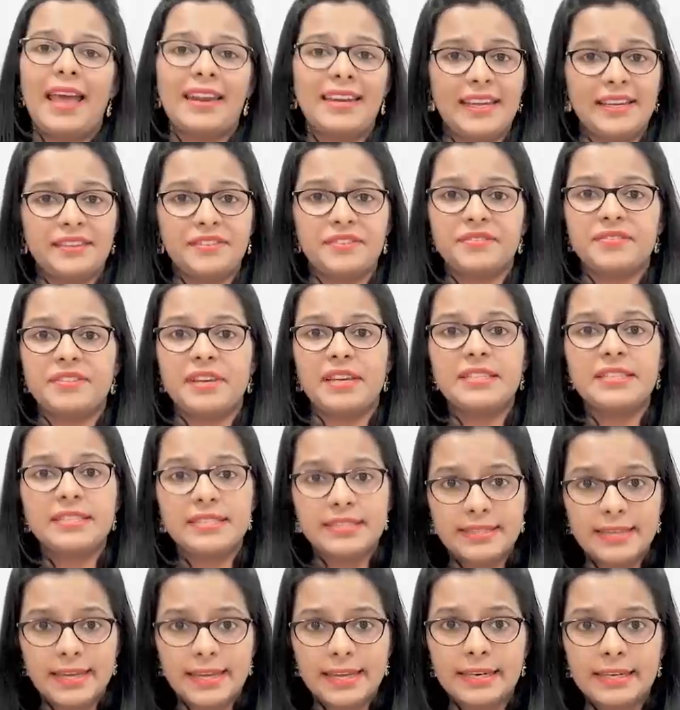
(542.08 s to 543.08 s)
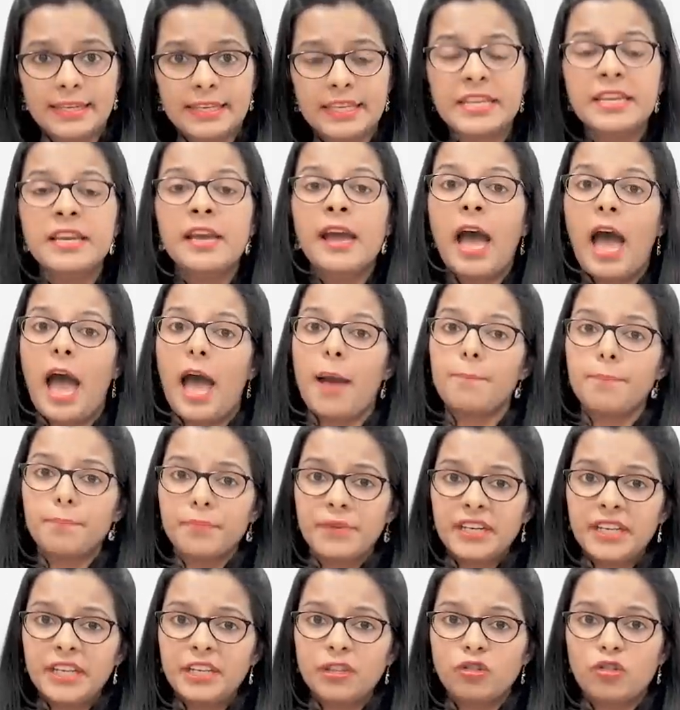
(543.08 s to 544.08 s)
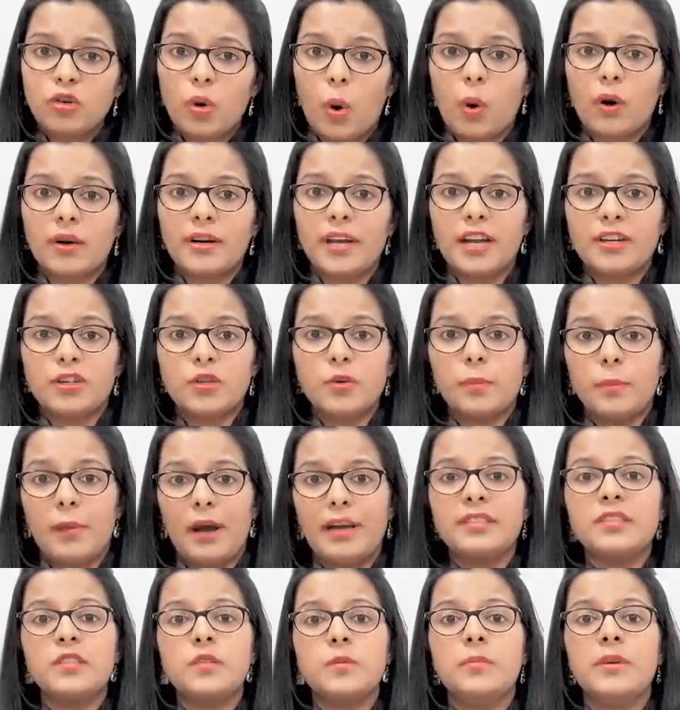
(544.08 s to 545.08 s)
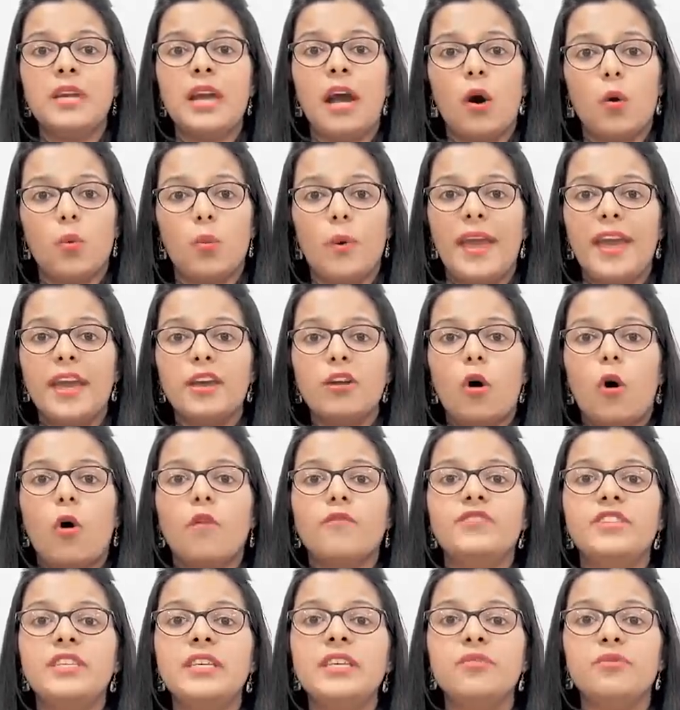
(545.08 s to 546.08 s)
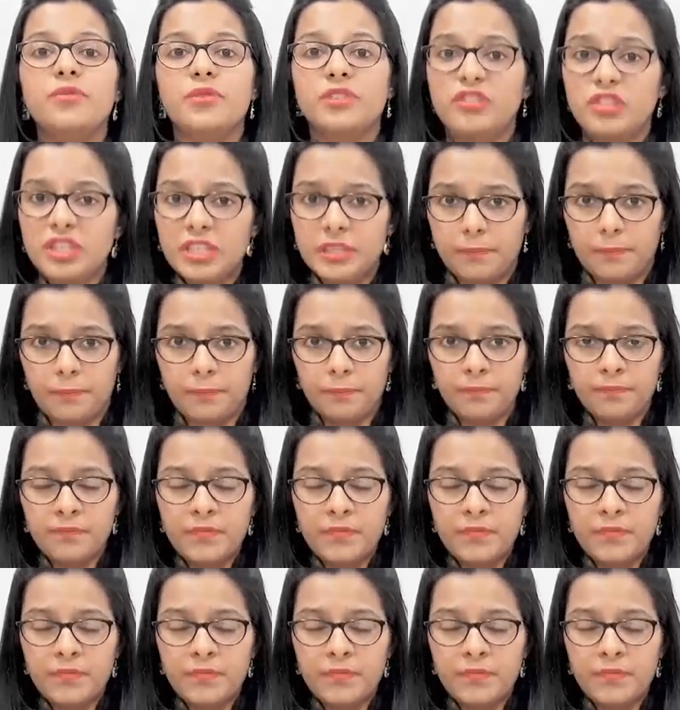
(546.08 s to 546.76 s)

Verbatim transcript: and exercise daily, I'm pretty sure that you must be aware of the regime.